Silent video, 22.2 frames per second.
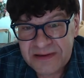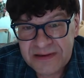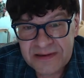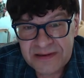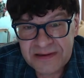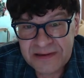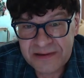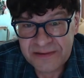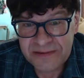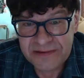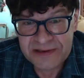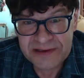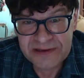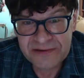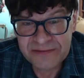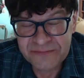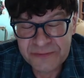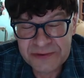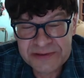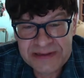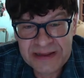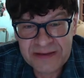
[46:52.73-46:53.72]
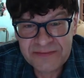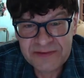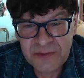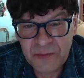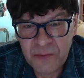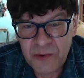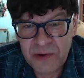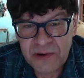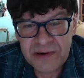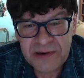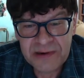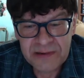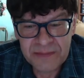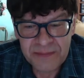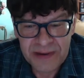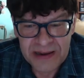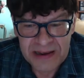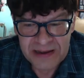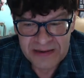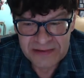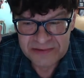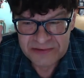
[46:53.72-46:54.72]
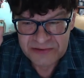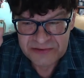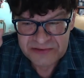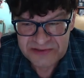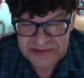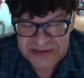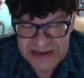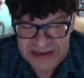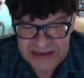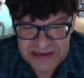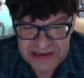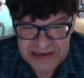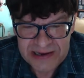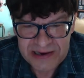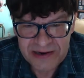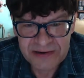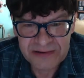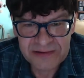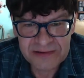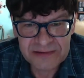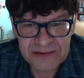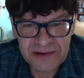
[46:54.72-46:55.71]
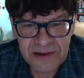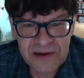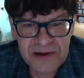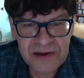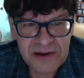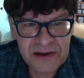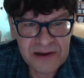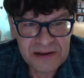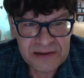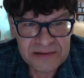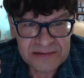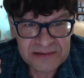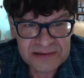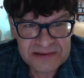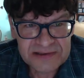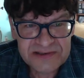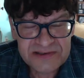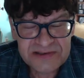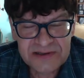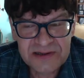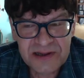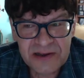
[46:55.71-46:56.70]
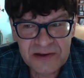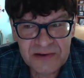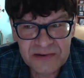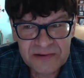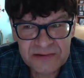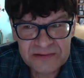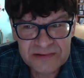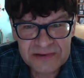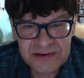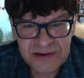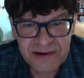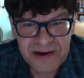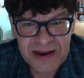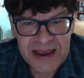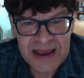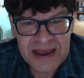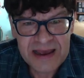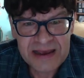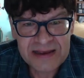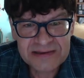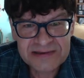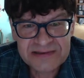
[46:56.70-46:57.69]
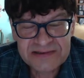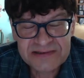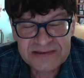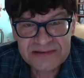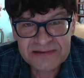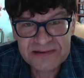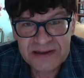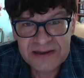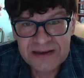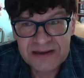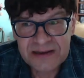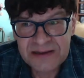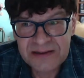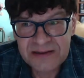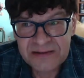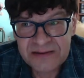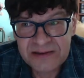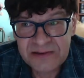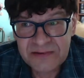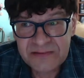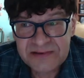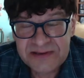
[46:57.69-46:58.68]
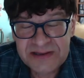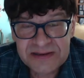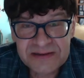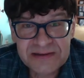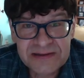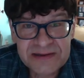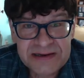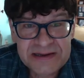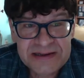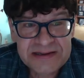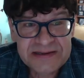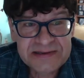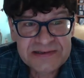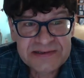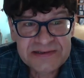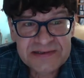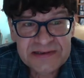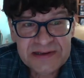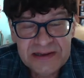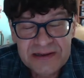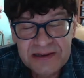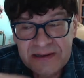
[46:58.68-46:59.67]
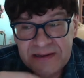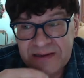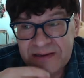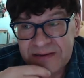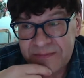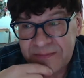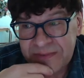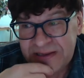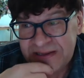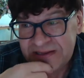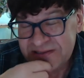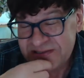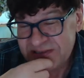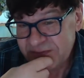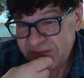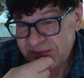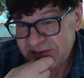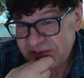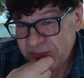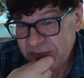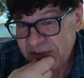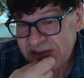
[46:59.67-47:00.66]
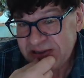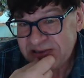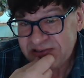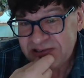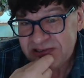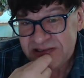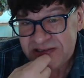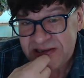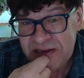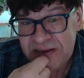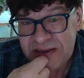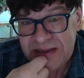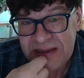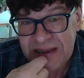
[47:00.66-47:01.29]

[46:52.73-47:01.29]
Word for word: you know, you don't wouldn't have to worry about who's taking care of the lawn, the snow, the grass, the utilities, because some of these places you can